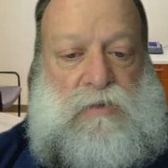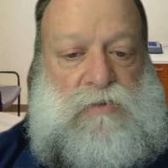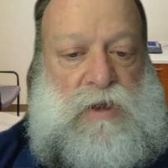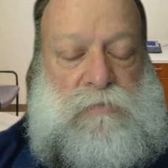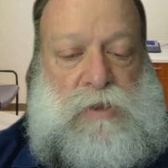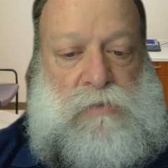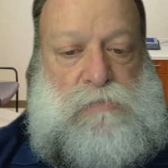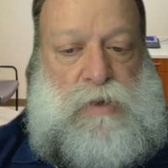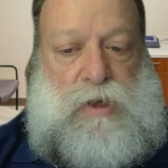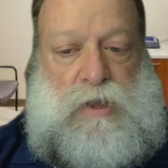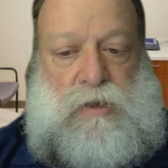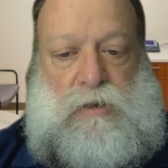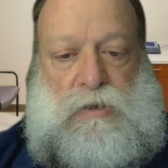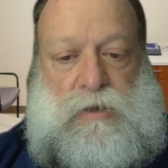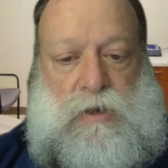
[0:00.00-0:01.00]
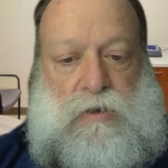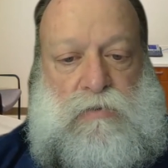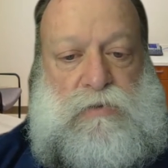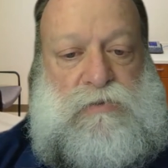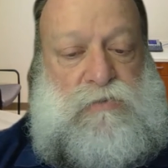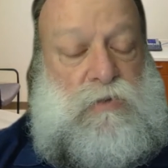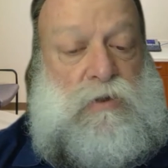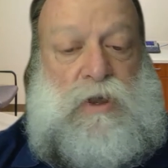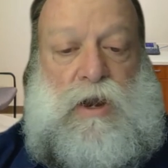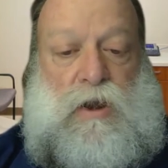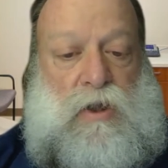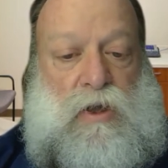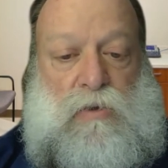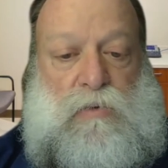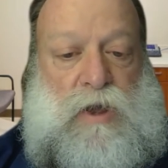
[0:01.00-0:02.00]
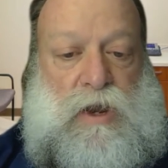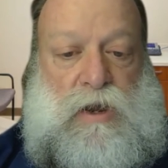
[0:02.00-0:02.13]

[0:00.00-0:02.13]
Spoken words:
Jaimie, but we still got a long way